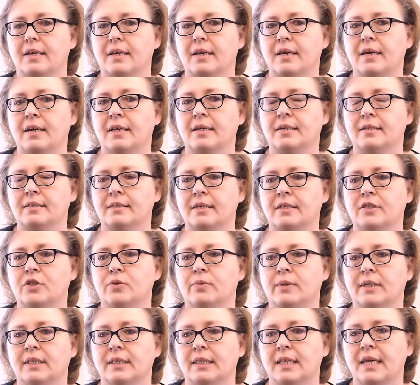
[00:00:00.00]
It is such a
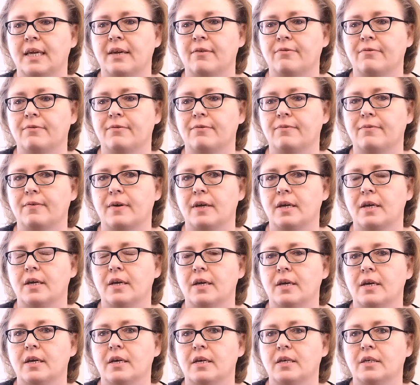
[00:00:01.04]
relief
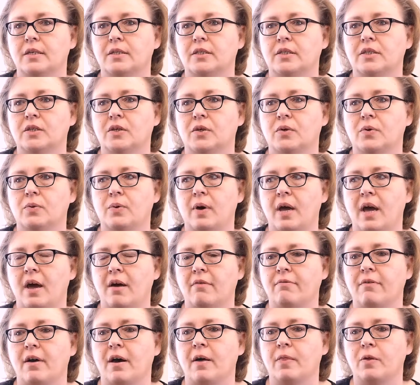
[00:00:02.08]
to
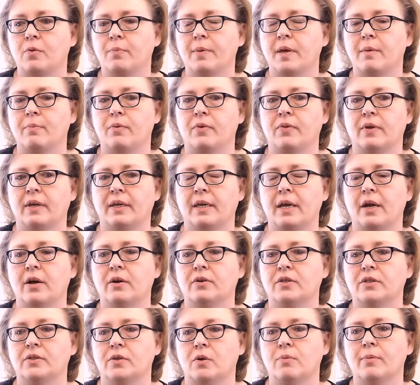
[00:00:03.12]
have other people that care
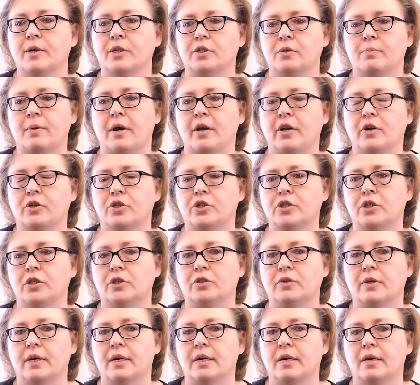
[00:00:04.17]
so much about your
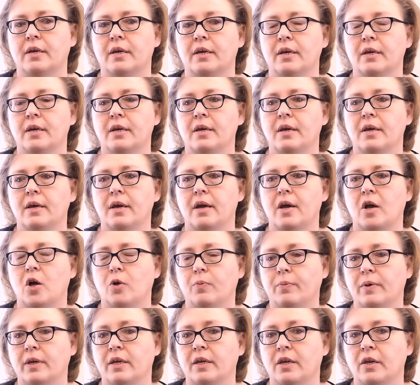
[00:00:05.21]
children
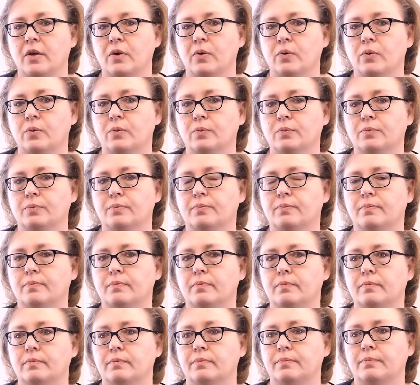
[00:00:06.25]
helping you
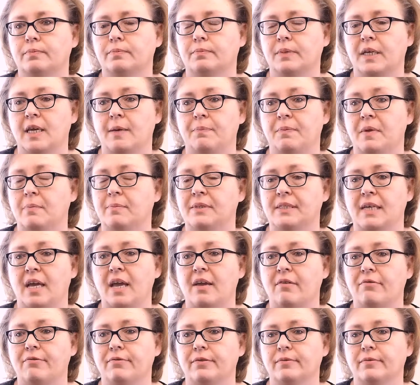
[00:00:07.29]
keep them safe.